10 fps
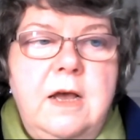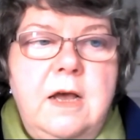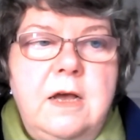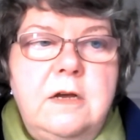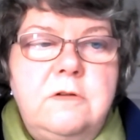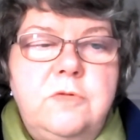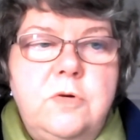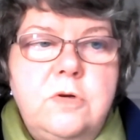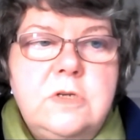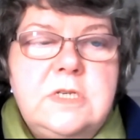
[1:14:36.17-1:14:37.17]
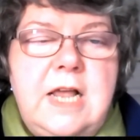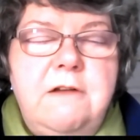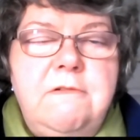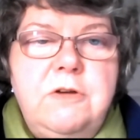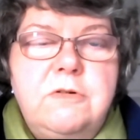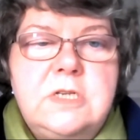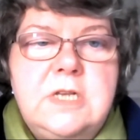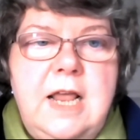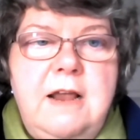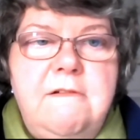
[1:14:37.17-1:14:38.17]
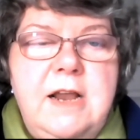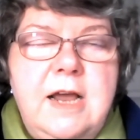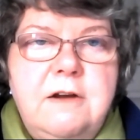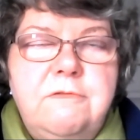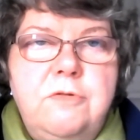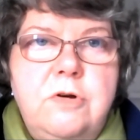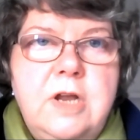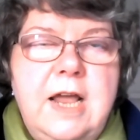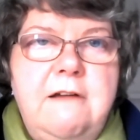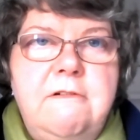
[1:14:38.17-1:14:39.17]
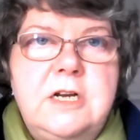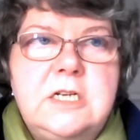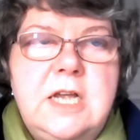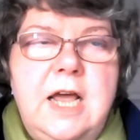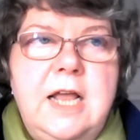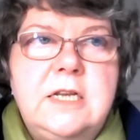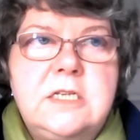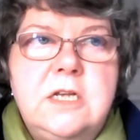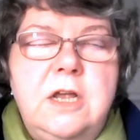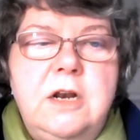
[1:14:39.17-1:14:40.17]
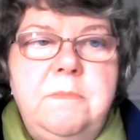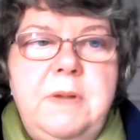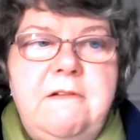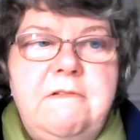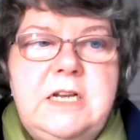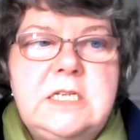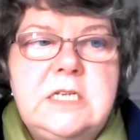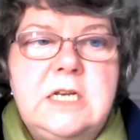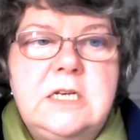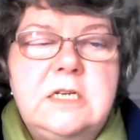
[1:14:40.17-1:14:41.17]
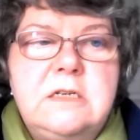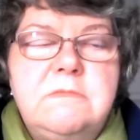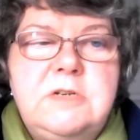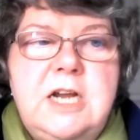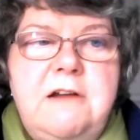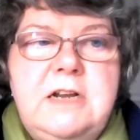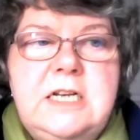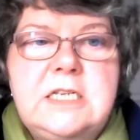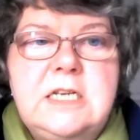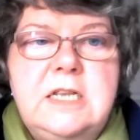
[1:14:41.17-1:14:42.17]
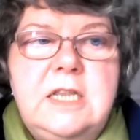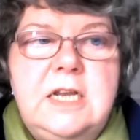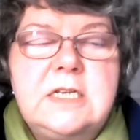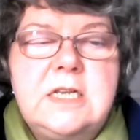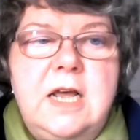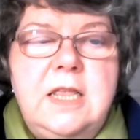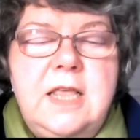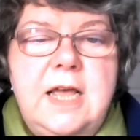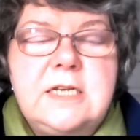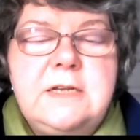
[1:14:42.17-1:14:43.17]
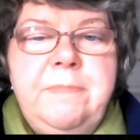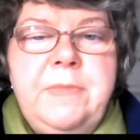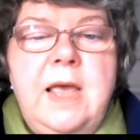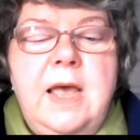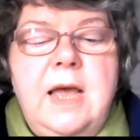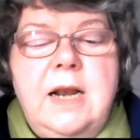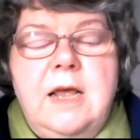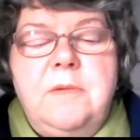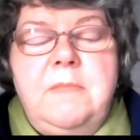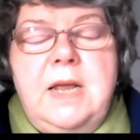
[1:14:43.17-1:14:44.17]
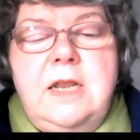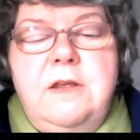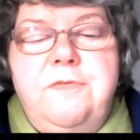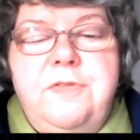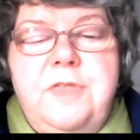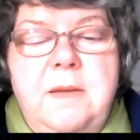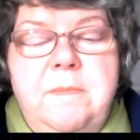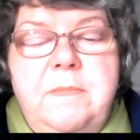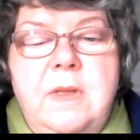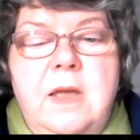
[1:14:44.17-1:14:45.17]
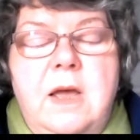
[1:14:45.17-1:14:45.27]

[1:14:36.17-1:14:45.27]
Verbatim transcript: uh, raw celery or celeriac, raw carrot, and certain berries and cherries and things like that. Now, many of them